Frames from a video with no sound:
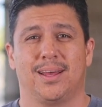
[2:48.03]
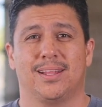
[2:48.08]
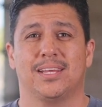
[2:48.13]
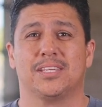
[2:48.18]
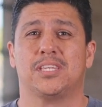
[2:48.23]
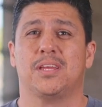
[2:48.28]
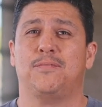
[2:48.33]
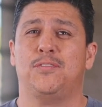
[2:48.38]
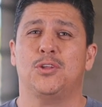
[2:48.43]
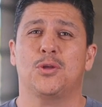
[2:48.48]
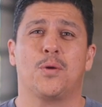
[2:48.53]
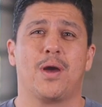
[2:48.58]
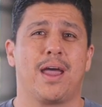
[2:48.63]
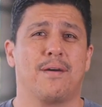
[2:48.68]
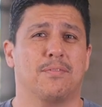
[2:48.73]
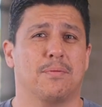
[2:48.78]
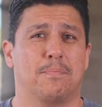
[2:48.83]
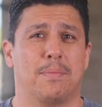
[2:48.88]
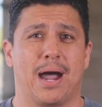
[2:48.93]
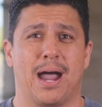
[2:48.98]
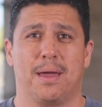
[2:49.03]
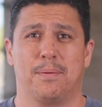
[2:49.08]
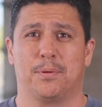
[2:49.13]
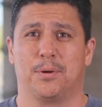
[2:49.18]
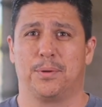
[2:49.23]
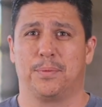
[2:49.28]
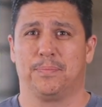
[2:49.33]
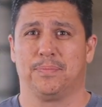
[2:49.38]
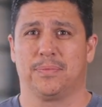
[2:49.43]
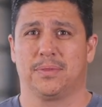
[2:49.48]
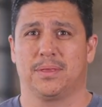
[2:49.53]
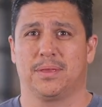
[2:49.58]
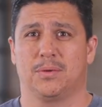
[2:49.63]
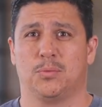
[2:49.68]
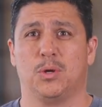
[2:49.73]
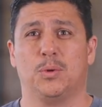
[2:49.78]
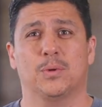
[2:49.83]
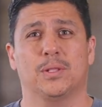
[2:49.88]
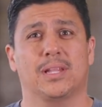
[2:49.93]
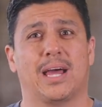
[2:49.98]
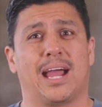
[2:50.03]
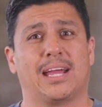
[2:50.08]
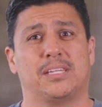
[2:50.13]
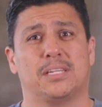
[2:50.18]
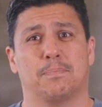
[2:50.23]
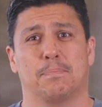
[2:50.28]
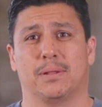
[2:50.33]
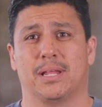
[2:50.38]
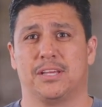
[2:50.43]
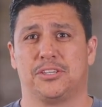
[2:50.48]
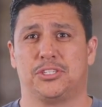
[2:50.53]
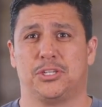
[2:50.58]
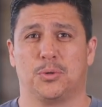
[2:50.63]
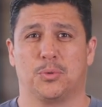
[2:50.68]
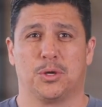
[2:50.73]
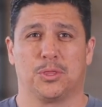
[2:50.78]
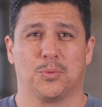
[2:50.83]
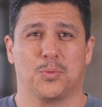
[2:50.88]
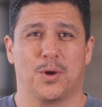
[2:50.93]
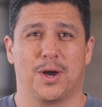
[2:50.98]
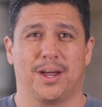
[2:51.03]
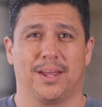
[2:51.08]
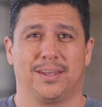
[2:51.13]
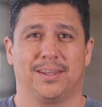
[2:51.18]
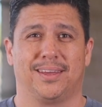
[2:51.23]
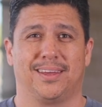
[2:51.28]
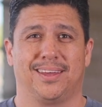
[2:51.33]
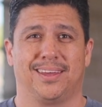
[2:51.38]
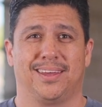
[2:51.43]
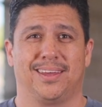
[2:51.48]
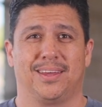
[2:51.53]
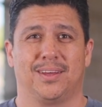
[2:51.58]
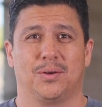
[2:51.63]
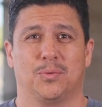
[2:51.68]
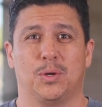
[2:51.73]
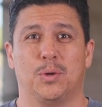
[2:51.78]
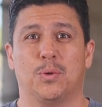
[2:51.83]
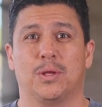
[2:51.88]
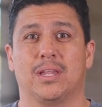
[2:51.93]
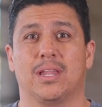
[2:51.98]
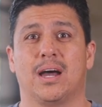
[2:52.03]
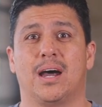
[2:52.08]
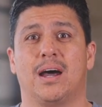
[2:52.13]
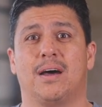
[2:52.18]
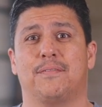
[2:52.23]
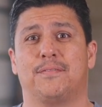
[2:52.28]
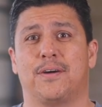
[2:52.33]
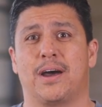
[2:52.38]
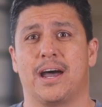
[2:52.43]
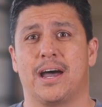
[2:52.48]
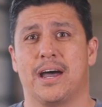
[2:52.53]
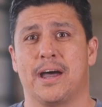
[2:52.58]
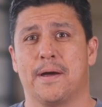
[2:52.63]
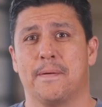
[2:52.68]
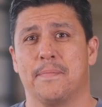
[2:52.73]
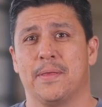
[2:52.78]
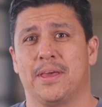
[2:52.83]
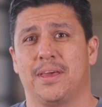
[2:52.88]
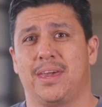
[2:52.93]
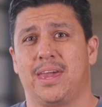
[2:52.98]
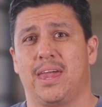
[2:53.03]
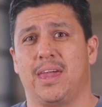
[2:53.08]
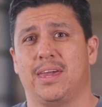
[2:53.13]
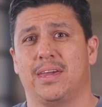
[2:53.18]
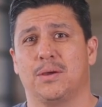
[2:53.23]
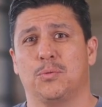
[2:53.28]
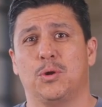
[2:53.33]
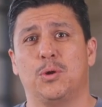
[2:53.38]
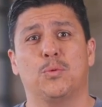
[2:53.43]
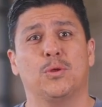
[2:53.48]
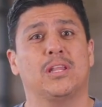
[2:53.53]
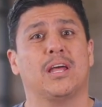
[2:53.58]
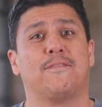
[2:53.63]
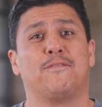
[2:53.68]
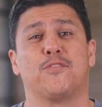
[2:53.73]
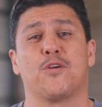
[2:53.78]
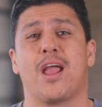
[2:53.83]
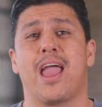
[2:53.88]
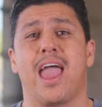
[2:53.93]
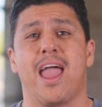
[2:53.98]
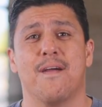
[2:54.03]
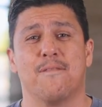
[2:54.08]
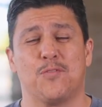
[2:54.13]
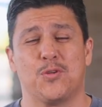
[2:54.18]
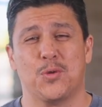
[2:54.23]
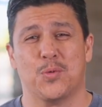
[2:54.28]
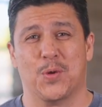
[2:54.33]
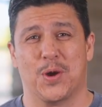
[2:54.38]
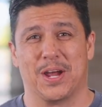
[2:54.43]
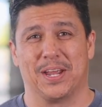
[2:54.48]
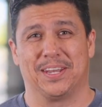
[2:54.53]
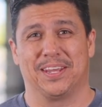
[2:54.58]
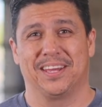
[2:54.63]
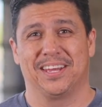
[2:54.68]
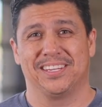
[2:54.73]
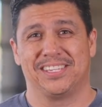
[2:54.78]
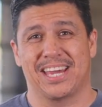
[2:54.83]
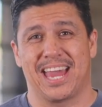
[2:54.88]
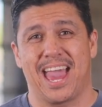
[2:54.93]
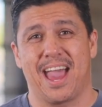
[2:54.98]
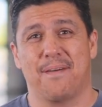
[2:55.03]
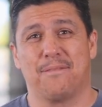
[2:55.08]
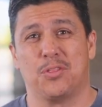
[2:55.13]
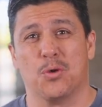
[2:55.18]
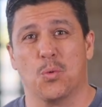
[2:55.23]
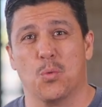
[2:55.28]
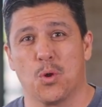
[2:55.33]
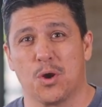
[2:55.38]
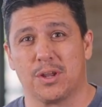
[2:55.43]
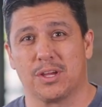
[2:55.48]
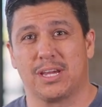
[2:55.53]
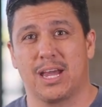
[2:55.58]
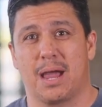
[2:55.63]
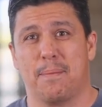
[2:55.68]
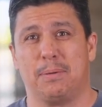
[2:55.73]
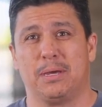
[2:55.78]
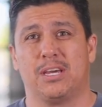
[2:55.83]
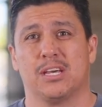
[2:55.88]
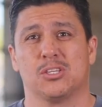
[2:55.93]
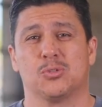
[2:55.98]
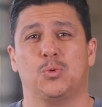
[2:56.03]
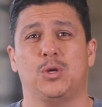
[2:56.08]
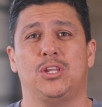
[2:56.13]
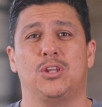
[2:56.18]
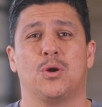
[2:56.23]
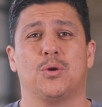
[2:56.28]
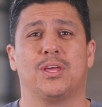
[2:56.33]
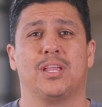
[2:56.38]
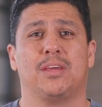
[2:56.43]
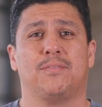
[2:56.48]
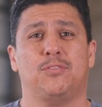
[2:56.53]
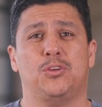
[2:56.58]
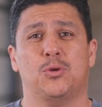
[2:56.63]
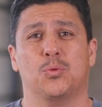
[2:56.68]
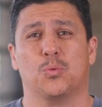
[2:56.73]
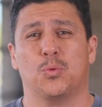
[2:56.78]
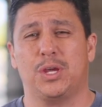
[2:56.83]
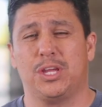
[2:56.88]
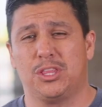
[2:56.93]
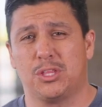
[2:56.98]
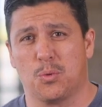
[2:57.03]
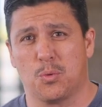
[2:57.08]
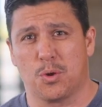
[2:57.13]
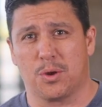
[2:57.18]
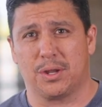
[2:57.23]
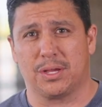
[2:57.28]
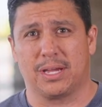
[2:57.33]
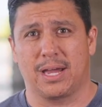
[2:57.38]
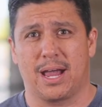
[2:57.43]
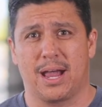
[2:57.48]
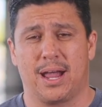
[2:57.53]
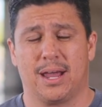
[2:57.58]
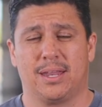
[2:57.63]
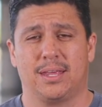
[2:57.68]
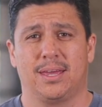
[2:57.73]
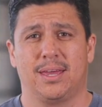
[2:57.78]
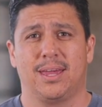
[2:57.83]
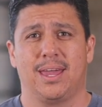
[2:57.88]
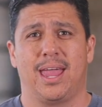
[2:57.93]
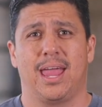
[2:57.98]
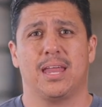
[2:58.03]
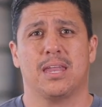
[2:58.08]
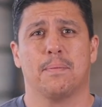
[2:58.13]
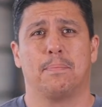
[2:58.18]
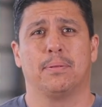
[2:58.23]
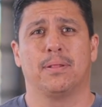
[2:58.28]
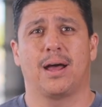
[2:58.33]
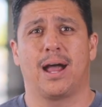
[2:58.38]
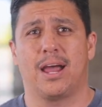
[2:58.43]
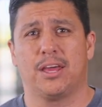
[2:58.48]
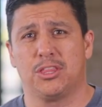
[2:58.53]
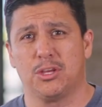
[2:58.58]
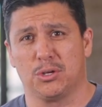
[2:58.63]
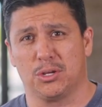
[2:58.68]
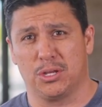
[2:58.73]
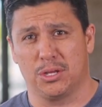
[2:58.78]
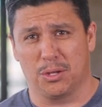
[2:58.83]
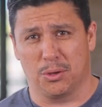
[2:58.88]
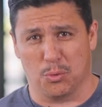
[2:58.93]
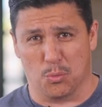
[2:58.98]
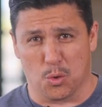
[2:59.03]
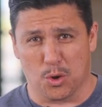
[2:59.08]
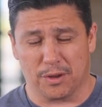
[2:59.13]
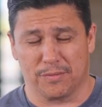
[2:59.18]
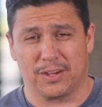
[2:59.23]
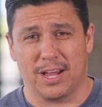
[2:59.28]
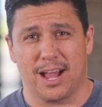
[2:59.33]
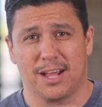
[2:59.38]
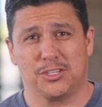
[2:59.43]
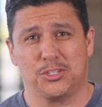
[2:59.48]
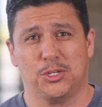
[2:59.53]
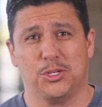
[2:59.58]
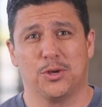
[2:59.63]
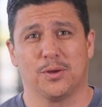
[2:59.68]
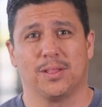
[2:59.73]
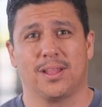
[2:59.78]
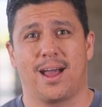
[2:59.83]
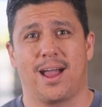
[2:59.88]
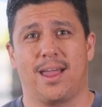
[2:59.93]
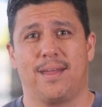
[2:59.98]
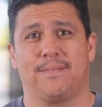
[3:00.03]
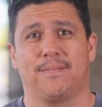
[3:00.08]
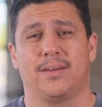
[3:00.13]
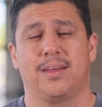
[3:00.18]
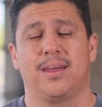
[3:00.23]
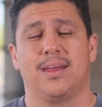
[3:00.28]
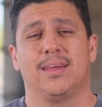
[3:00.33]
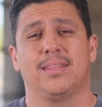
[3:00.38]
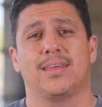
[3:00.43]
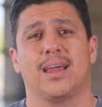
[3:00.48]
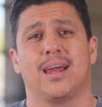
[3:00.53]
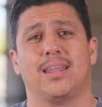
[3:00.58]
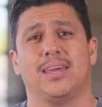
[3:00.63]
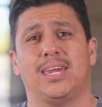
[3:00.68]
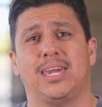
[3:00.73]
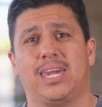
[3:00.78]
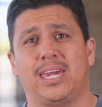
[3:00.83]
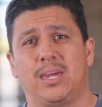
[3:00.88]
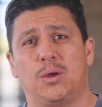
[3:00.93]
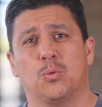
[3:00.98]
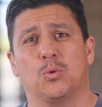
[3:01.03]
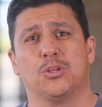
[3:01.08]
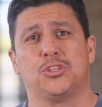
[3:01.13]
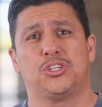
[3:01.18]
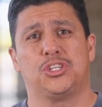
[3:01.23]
Listen, if you don't have a Bible, we would like to bless you with one. We would love, uh, it, we would love for everyone to have the Word of God because we know that if you read the Word of God and apply the Word of God to your life, that He will